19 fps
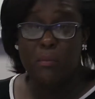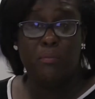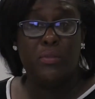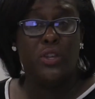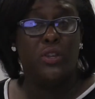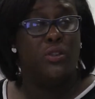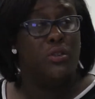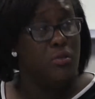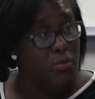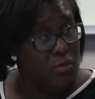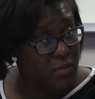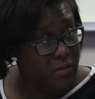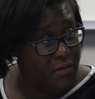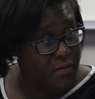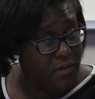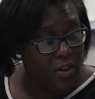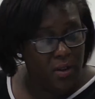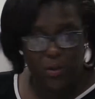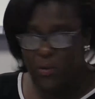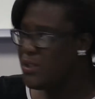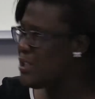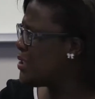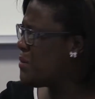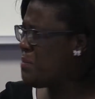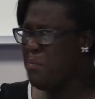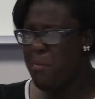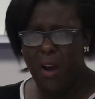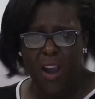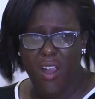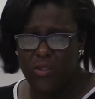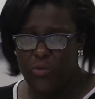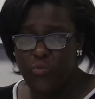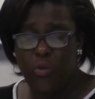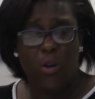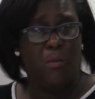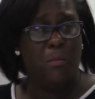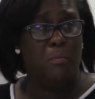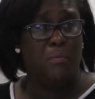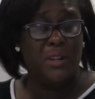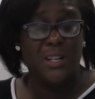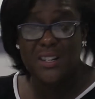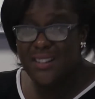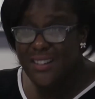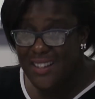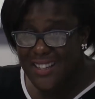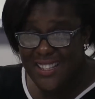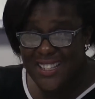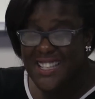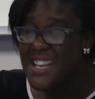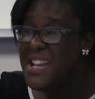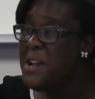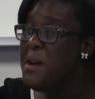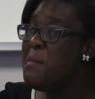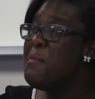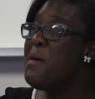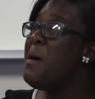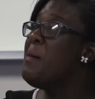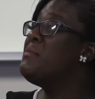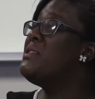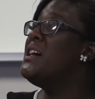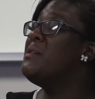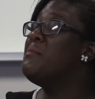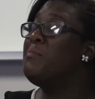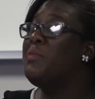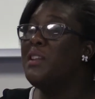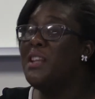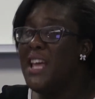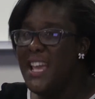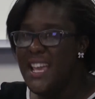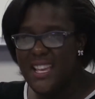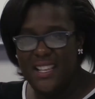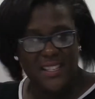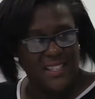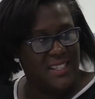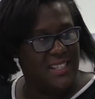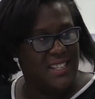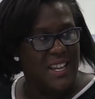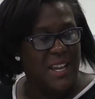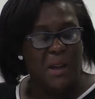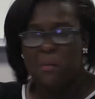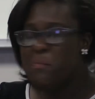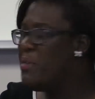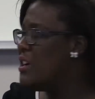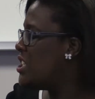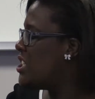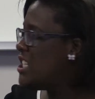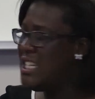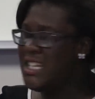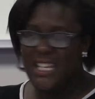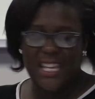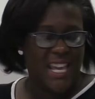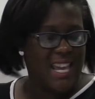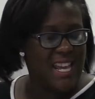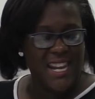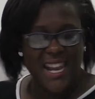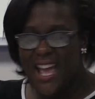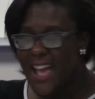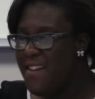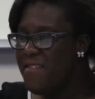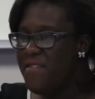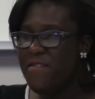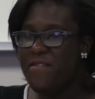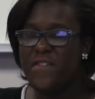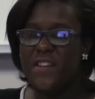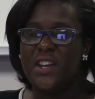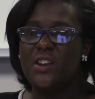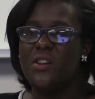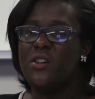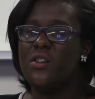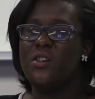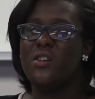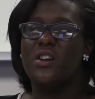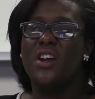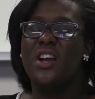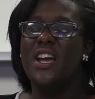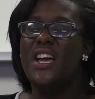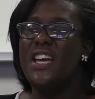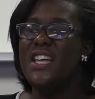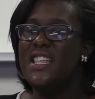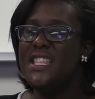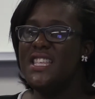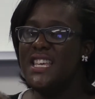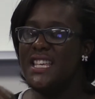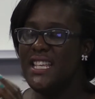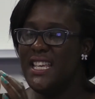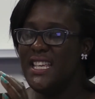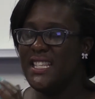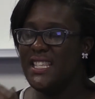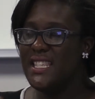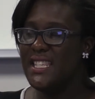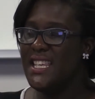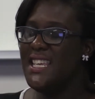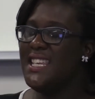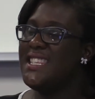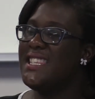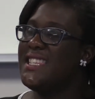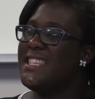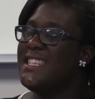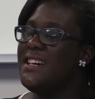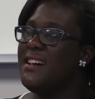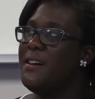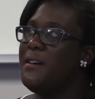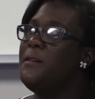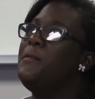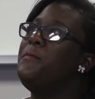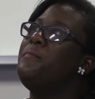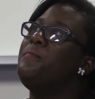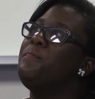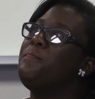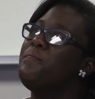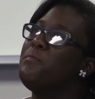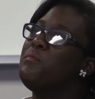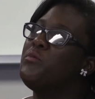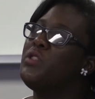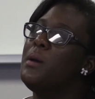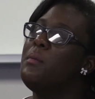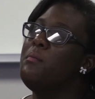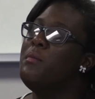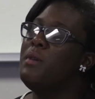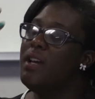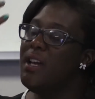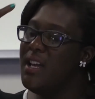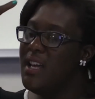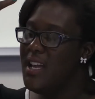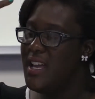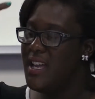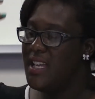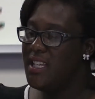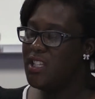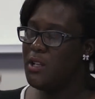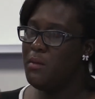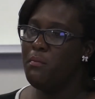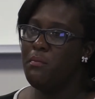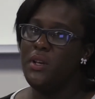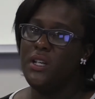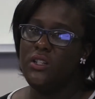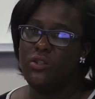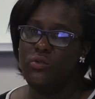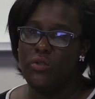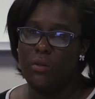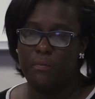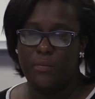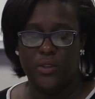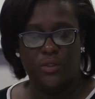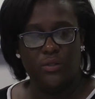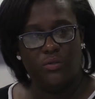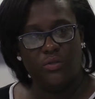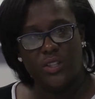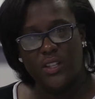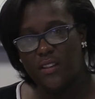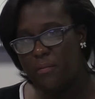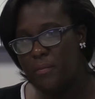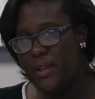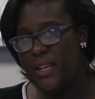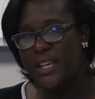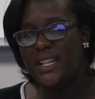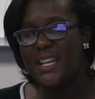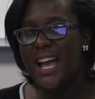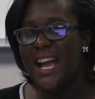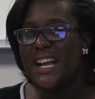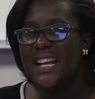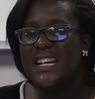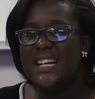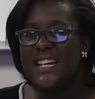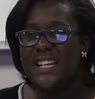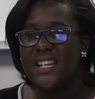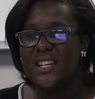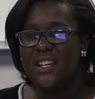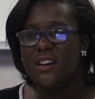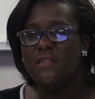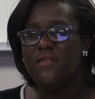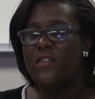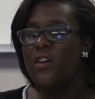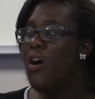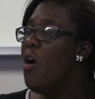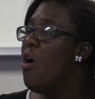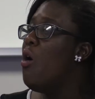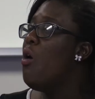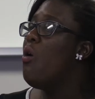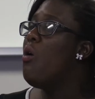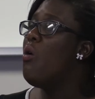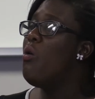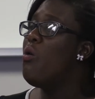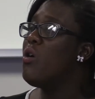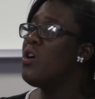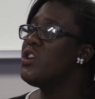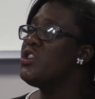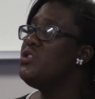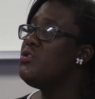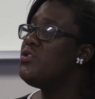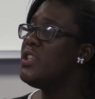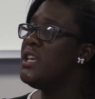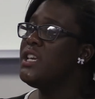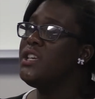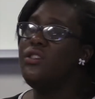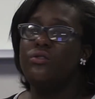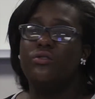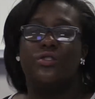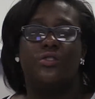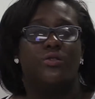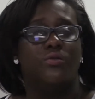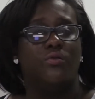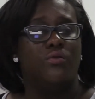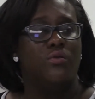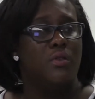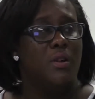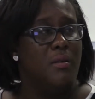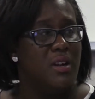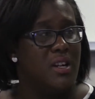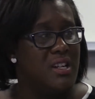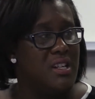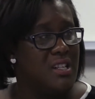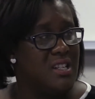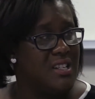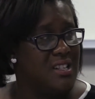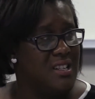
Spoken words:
Beautiful. Yes. Smart. Yeah. Wrote books. Mm-hmm. Mom done plays. Mm-hmm. But she cannot figure it's the mental abuse of being not good enough. Yeah. Or you think you're too good.